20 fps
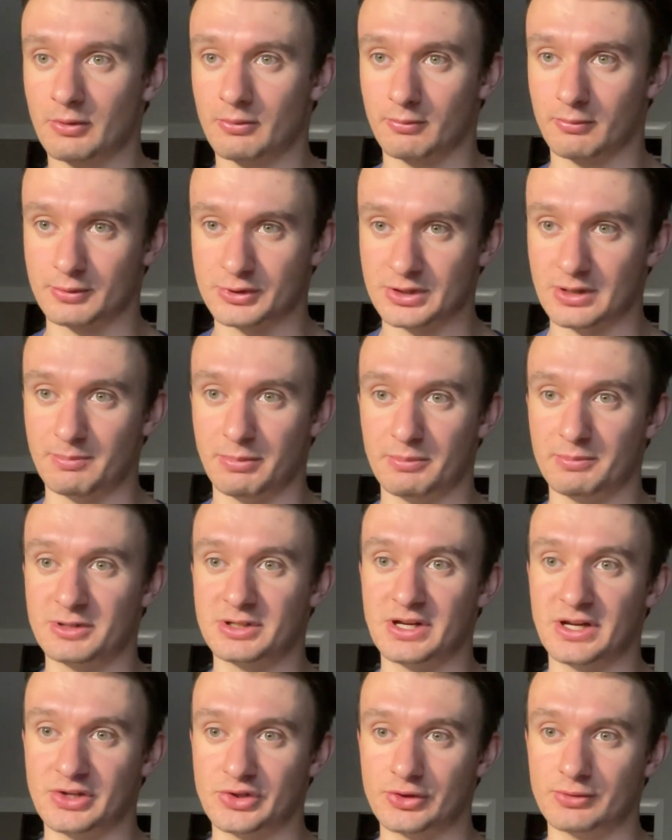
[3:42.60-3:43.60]

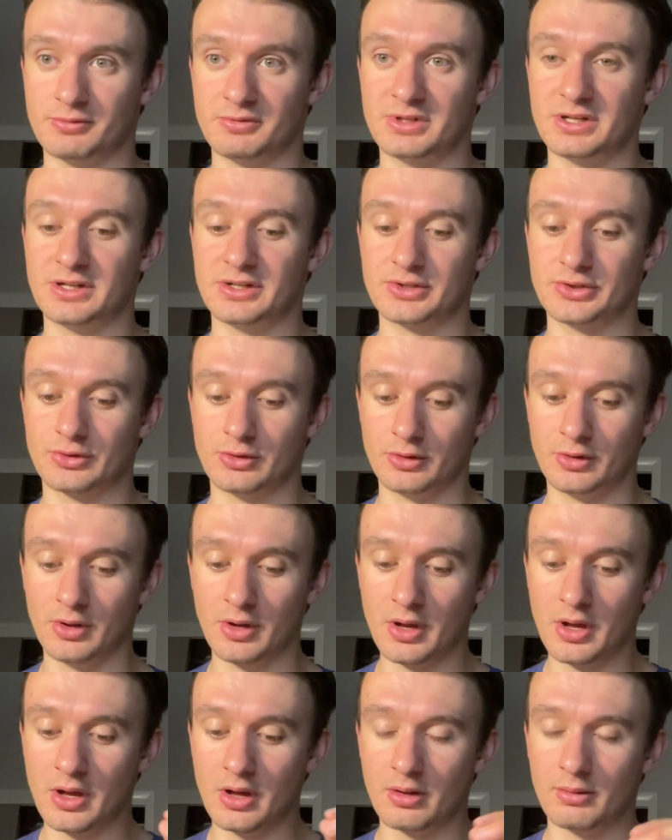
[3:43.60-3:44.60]
supplementation routine is good.
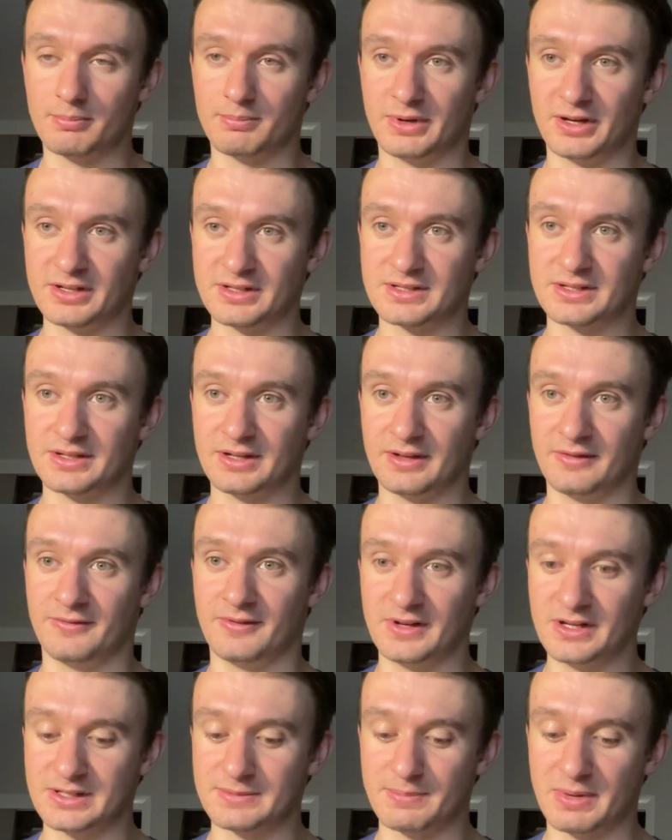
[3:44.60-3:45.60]
But if it
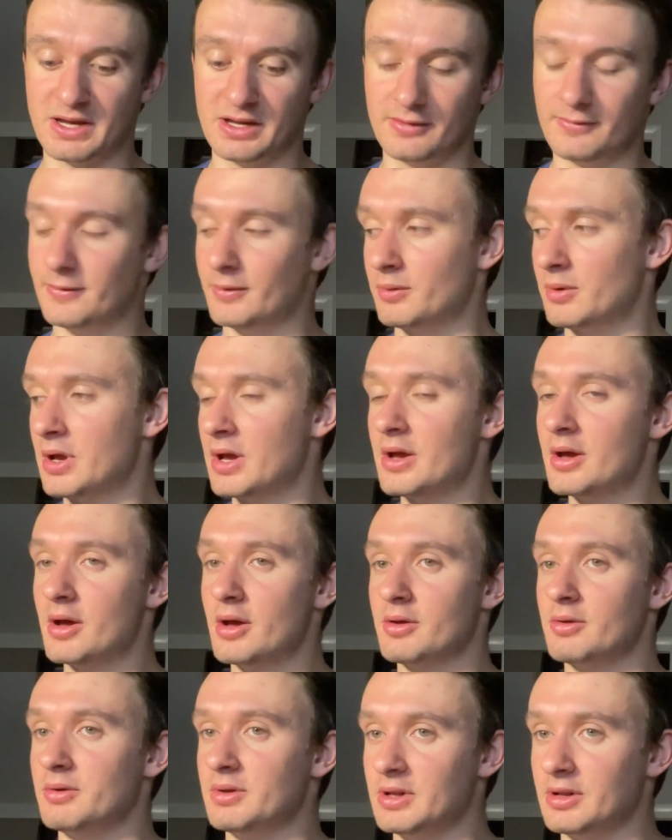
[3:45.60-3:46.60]
is painful,
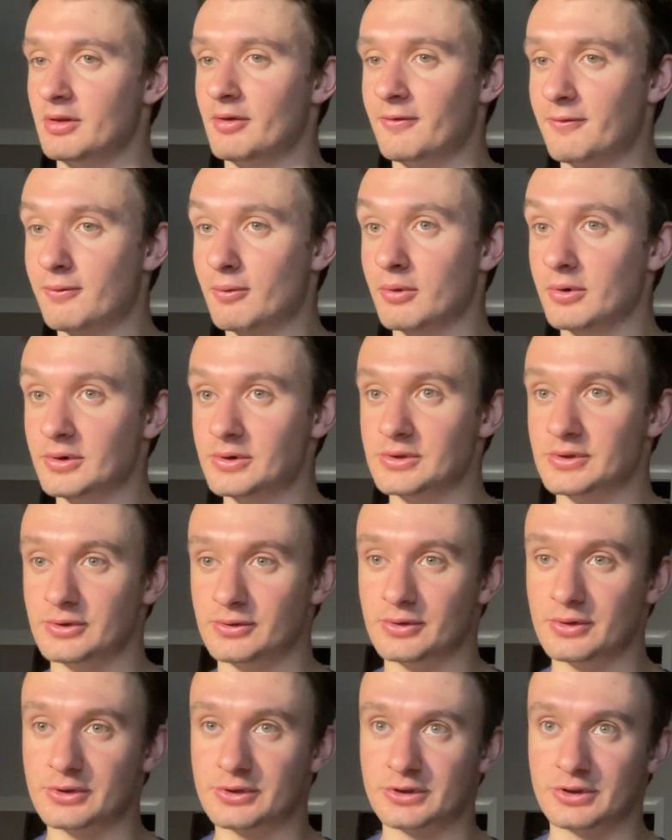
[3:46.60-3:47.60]
you need the fortitude
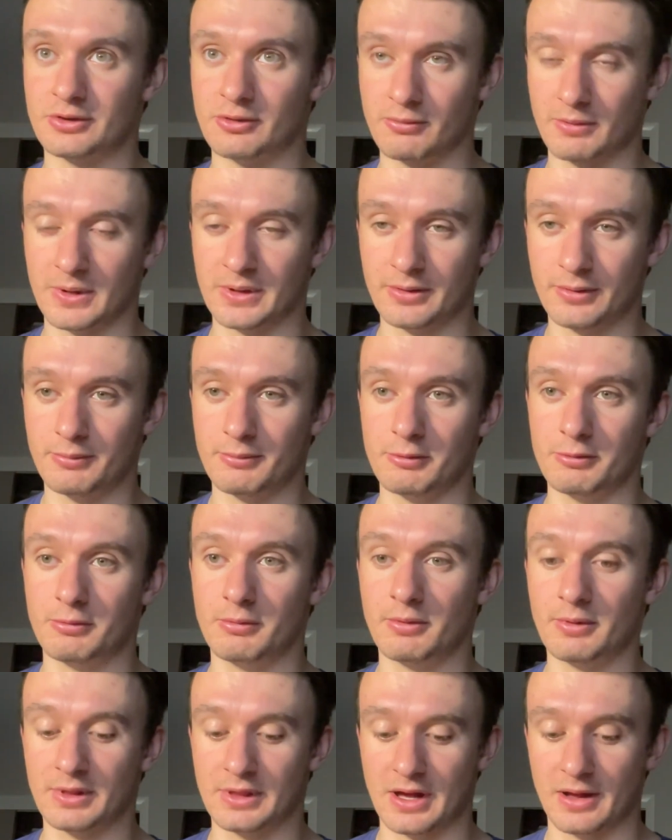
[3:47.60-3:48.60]
to grit through
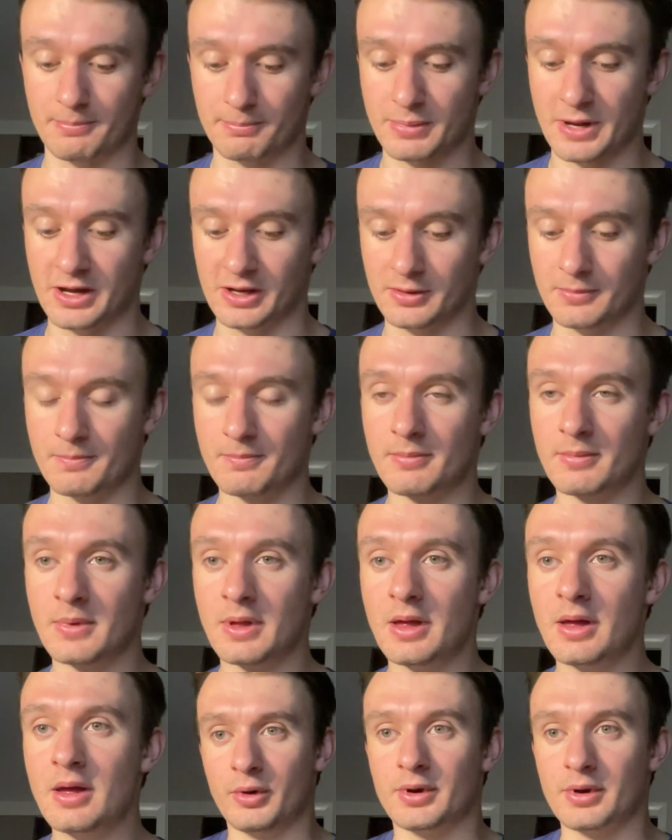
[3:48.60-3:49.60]
that pain.
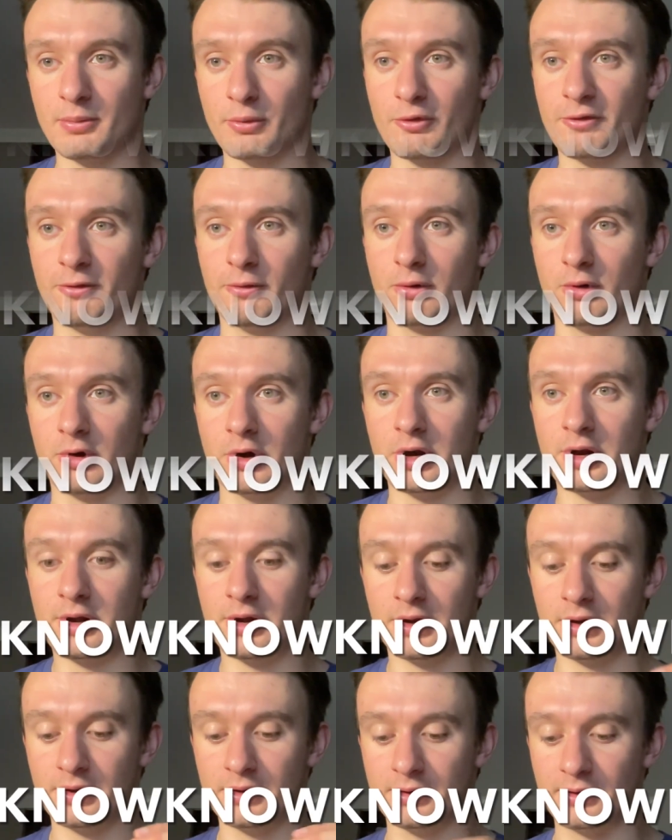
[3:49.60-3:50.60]
Number 4,
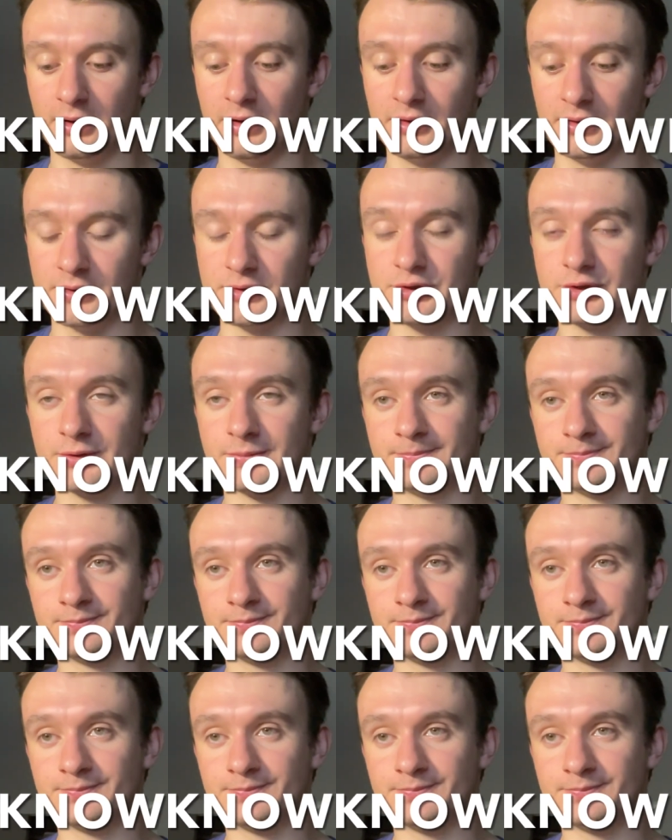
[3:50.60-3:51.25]
knowledge.